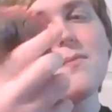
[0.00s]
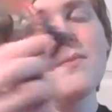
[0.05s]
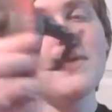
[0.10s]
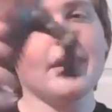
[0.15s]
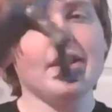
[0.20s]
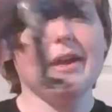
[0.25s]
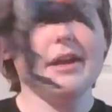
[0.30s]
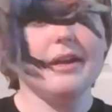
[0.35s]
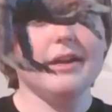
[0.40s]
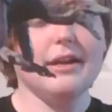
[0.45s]

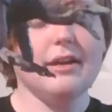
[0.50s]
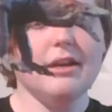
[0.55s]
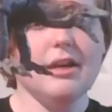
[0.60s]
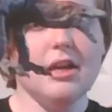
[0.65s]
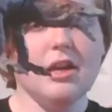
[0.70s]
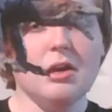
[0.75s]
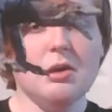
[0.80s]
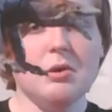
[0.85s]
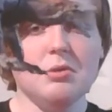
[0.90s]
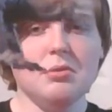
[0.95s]
freaking
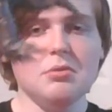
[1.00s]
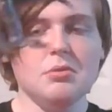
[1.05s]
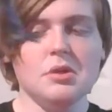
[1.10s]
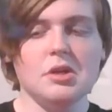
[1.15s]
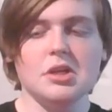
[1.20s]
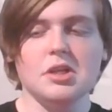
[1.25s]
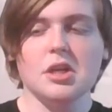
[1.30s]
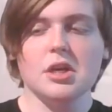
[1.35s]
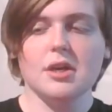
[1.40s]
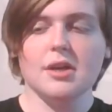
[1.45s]

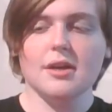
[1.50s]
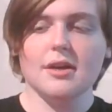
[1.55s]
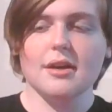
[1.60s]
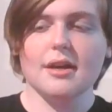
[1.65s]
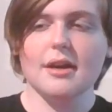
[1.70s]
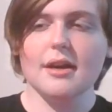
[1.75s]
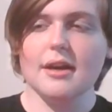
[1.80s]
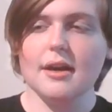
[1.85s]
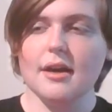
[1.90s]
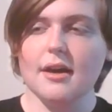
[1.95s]
huge.
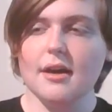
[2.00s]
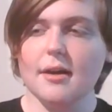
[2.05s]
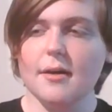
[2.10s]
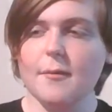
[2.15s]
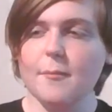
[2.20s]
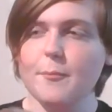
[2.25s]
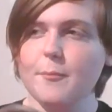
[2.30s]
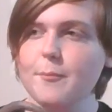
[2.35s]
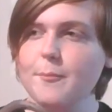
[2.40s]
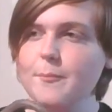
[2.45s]

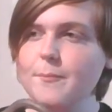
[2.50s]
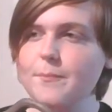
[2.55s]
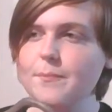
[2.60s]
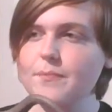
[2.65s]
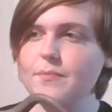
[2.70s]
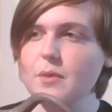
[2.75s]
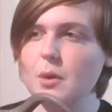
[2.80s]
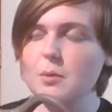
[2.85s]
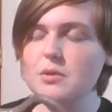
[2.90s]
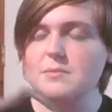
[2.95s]

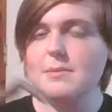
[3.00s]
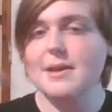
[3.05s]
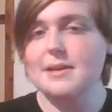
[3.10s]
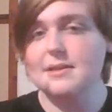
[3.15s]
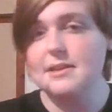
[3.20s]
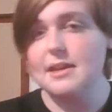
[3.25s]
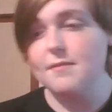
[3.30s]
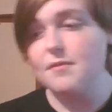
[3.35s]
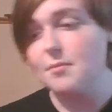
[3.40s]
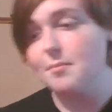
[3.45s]
Which
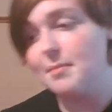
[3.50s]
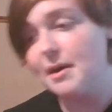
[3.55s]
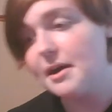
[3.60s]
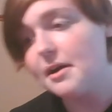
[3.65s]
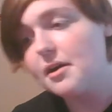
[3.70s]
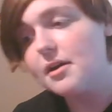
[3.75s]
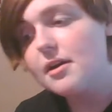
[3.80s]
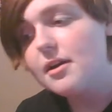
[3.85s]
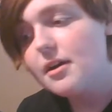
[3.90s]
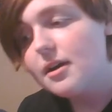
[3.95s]
makes it even
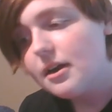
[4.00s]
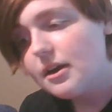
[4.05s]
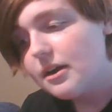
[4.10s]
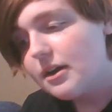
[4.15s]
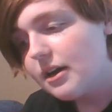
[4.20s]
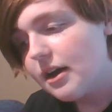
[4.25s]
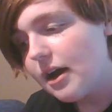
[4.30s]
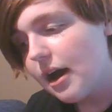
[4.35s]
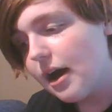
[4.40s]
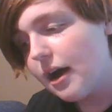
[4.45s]
better.
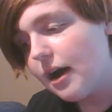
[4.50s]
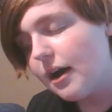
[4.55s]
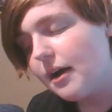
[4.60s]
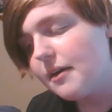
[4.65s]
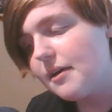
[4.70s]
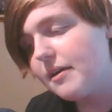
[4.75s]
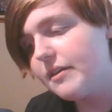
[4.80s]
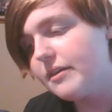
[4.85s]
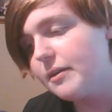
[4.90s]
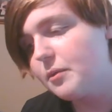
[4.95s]

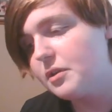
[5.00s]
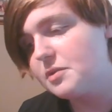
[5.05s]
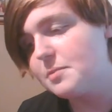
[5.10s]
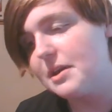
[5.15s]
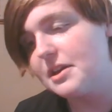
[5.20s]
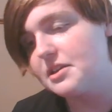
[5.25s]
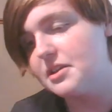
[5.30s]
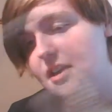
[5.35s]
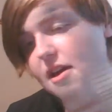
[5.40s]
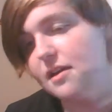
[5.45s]
Which
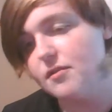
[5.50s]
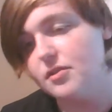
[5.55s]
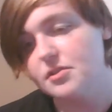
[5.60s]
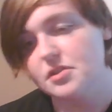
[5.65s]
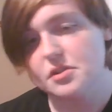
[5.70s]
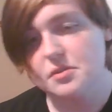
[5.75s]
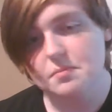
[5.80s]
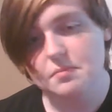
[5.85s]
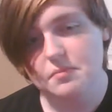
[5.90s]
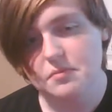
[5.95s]
makes it even
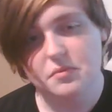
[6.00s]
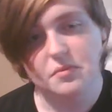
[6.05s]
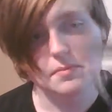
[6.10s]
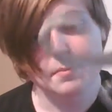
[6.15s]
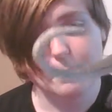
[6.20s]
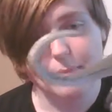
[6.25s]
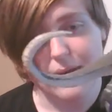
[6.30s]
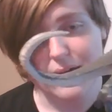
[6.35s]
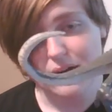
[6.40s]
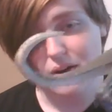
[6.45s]

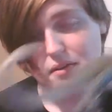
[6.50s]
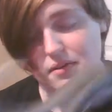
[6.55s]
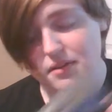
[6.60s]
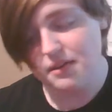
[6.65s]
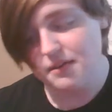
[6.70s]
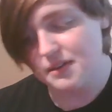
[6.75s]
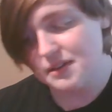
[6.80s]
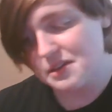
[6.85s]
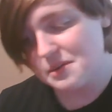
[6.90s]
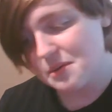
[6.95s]
better
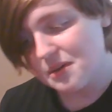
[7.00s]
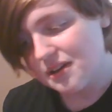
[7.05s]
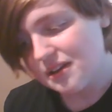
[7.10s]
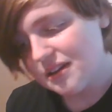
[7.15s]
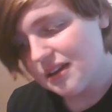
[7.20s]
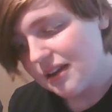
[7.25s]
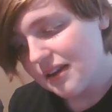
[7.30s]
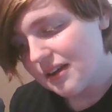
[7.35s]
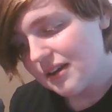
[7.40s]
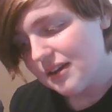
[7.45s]
than this
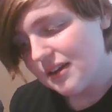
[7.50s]
one.